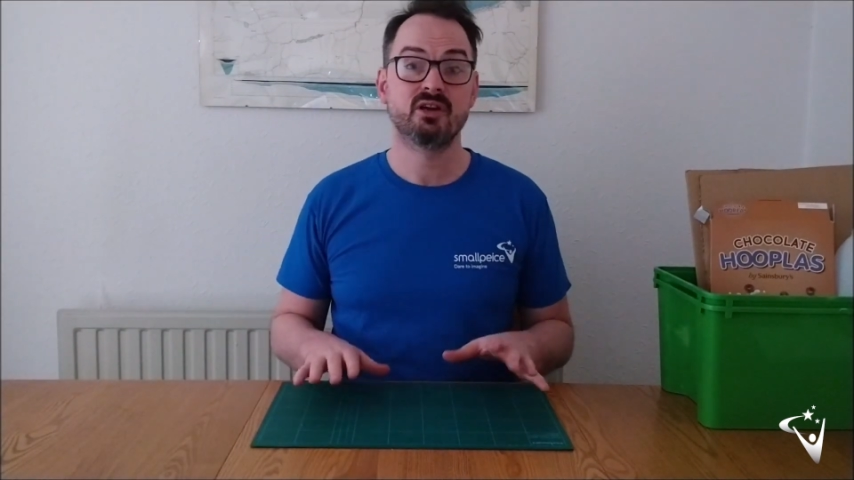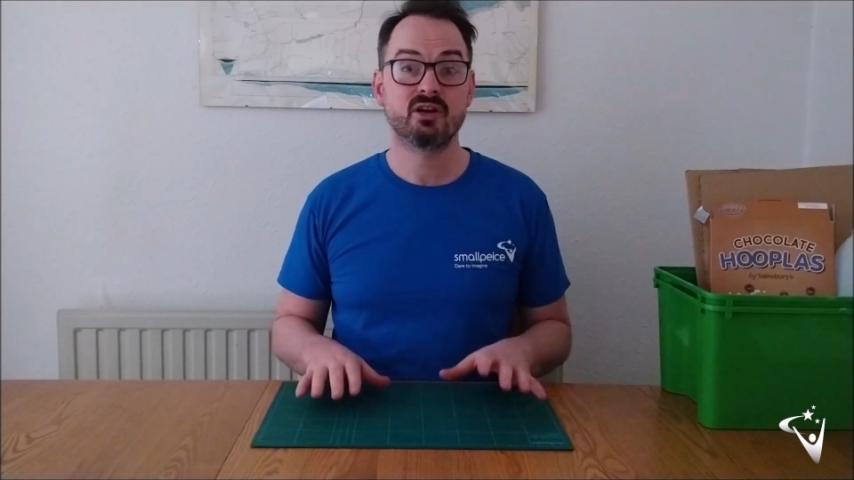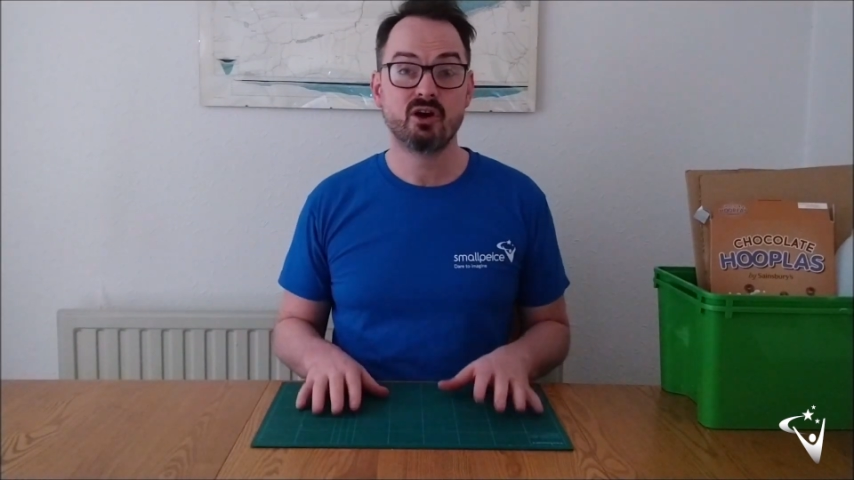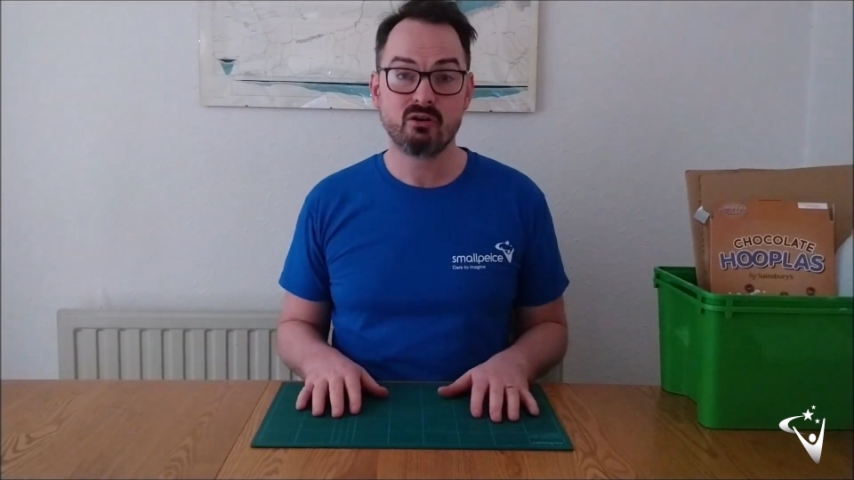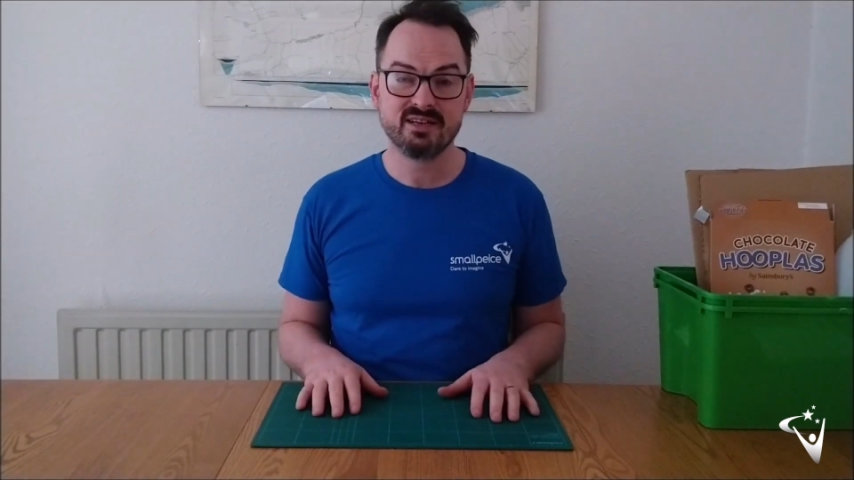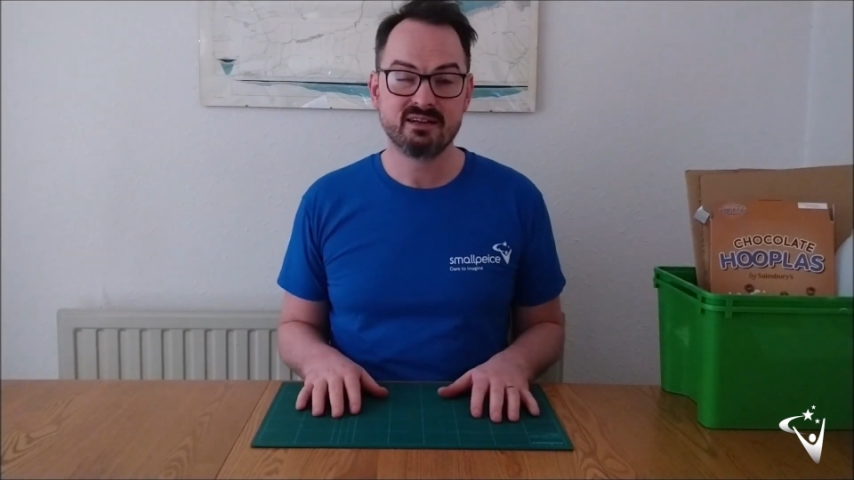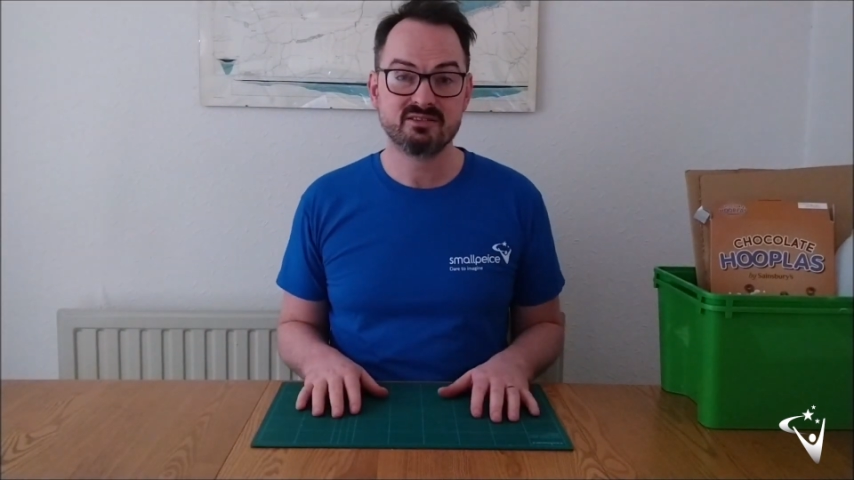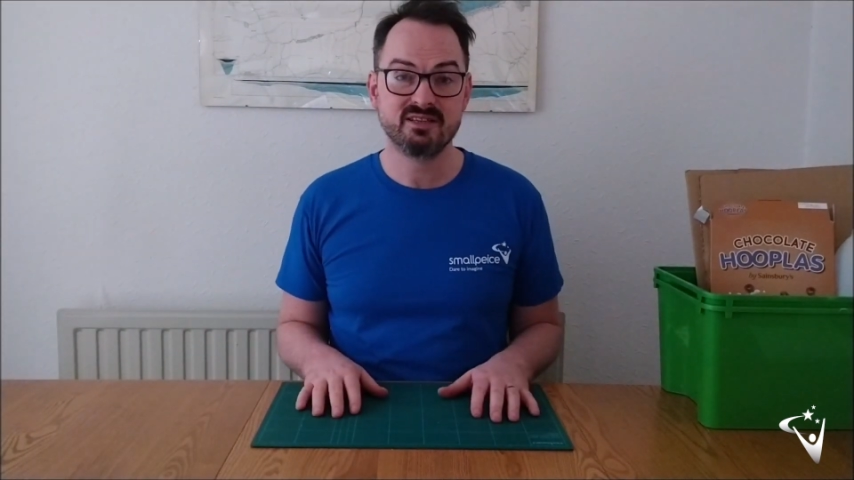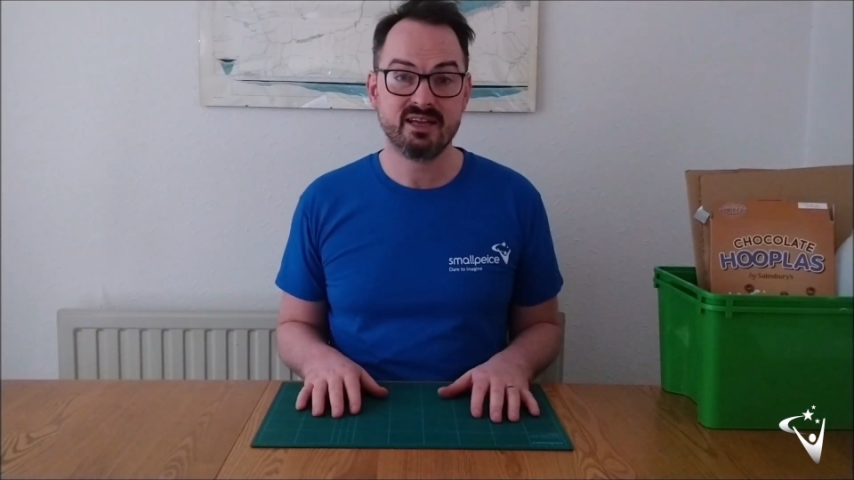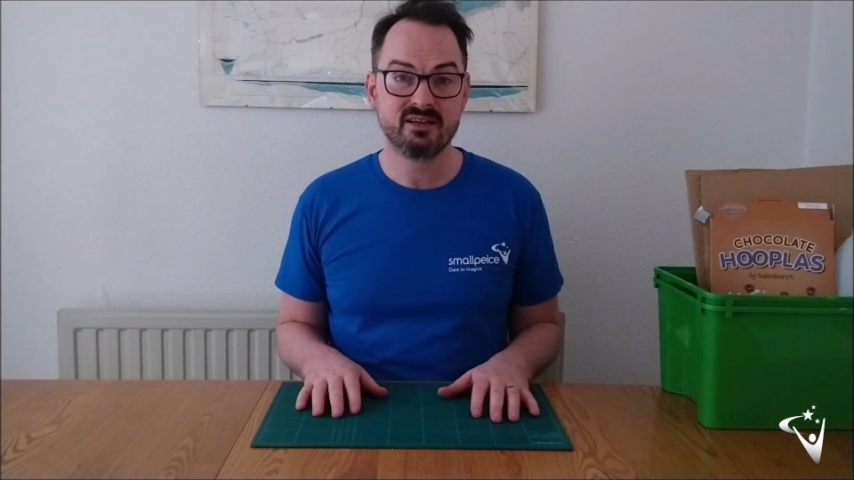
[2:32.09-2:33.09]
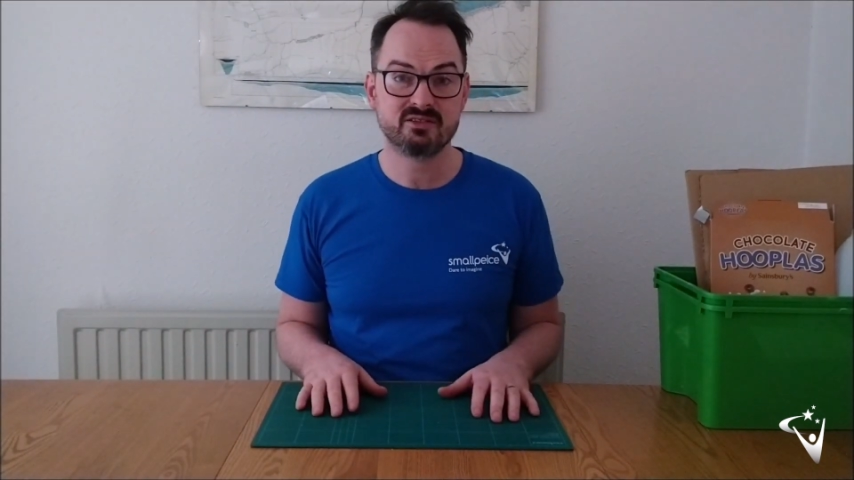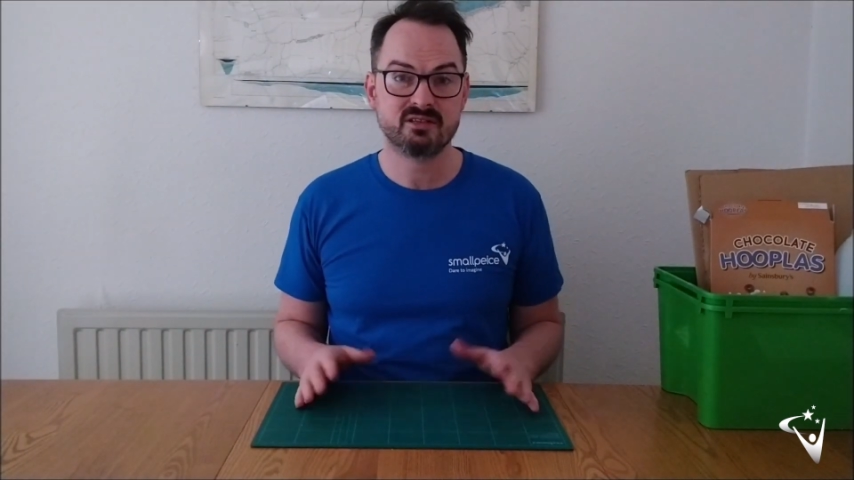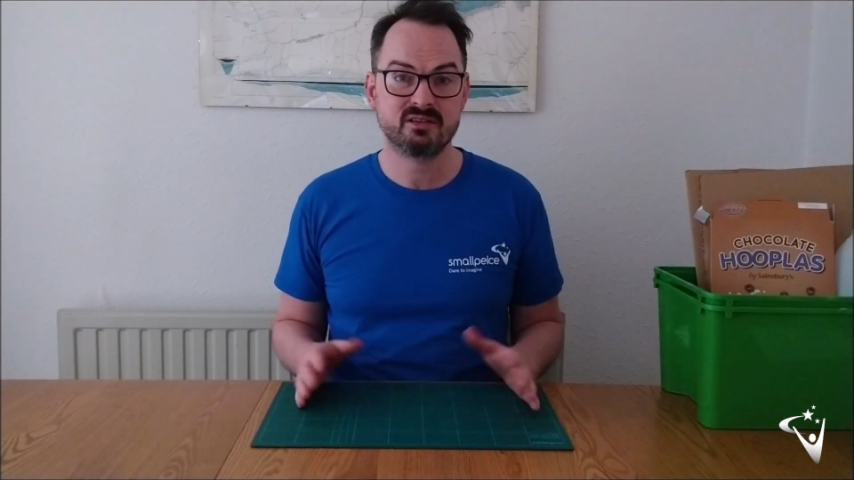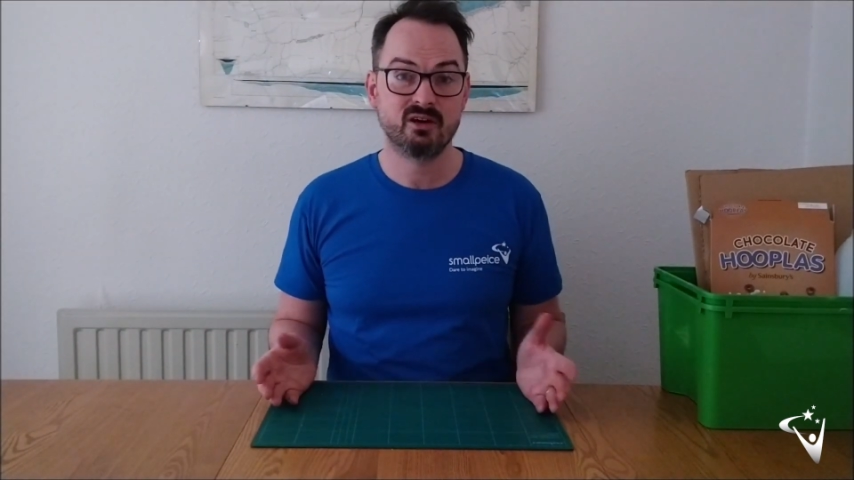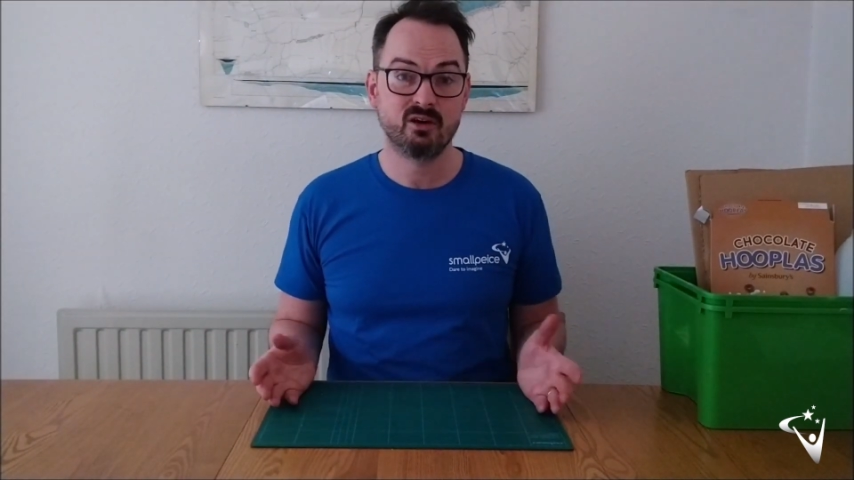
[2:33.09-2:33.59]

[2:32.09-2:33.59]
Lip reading: cocktail sticks